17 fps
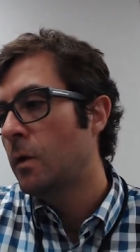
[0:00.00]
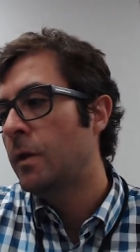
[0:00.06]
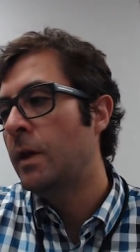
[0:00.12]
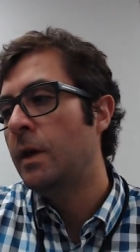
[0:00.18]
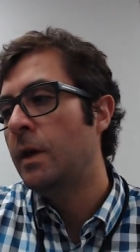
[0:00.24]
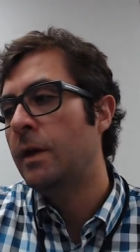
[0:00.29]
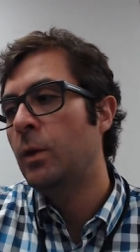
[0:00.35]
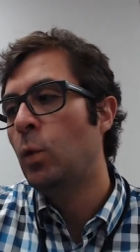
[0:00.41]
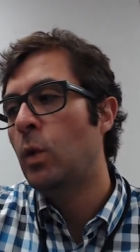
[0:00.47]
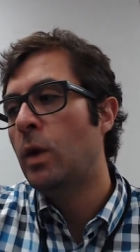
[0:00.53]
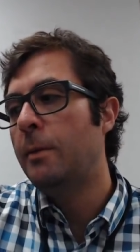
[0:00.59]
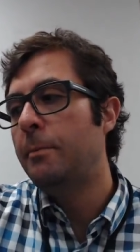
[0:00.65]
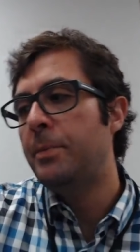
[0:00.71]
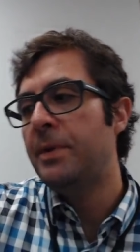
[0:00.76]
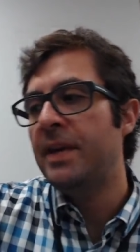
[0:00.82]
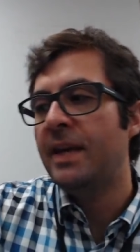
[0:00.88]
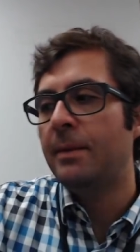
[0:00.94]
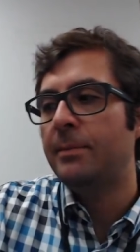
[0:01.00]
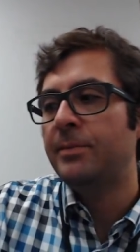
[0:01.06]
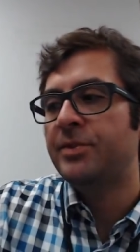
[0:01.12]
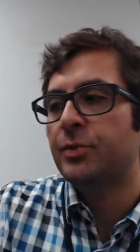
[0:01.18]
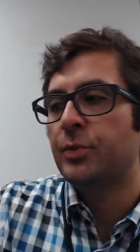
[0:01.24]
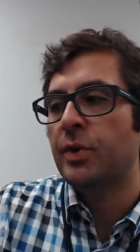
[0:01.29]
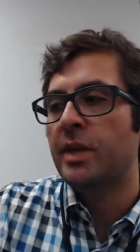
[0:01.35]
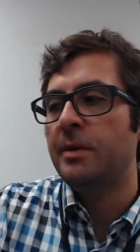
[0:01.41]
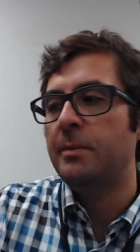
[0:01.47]
The 1 p.m.
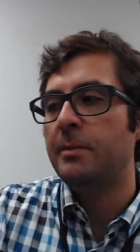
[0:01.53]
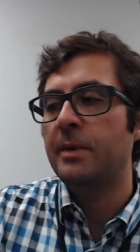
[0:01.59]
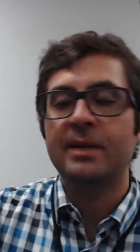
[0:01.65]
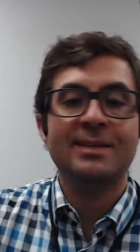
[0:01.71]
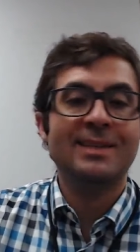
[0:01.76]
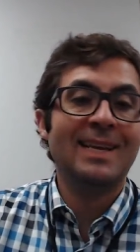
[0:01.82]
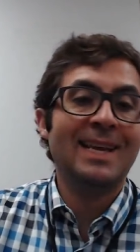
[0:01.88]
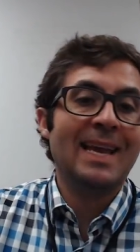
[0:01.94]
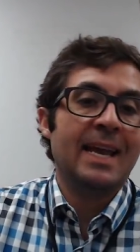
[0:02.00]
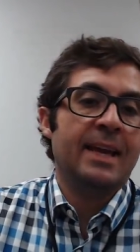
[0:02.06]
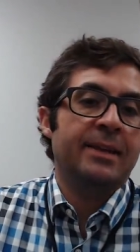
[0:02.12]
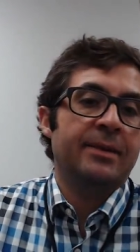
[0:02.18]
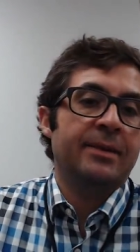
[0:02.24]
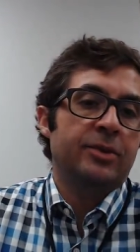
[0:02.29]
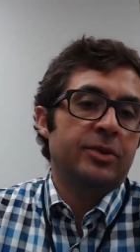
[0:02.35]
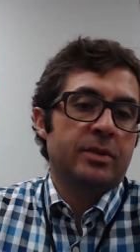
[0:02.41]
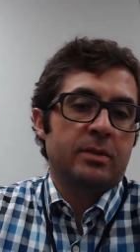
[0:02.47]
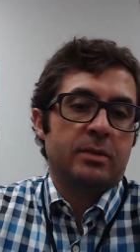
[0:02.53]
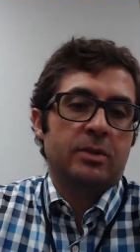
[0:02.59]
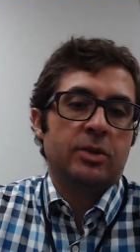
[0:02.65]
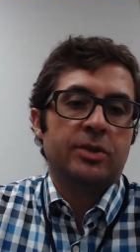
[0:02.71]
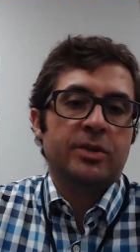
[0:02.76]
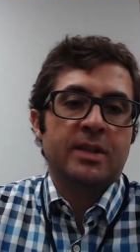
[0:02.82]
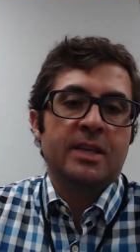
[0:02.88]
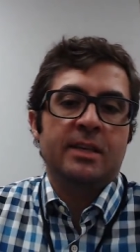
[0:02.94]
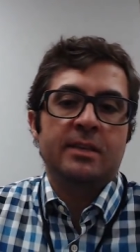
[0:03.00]
stream is, again,
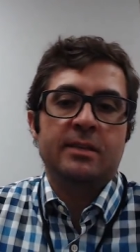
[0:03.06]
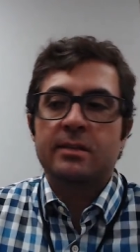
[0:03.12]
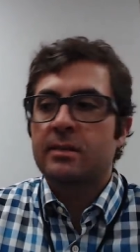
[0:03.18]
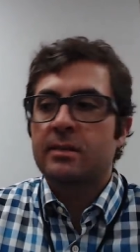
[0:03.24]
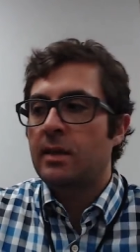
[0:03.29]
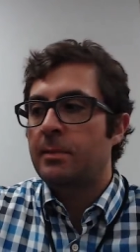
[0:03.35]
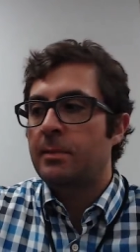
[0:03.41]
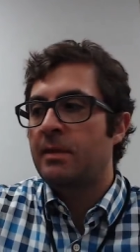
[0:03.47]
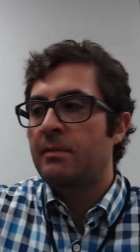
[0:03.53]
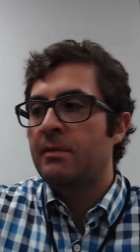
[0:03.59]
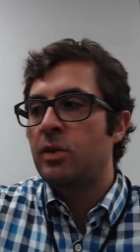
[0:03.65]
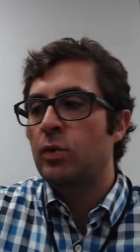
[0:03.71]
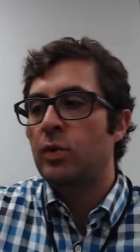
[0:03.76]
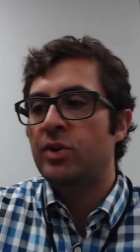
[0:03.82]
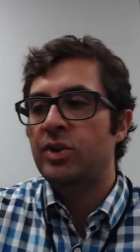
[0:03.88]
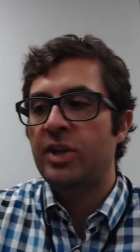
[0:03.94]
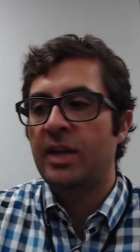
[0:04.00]
just this. I'm giving you a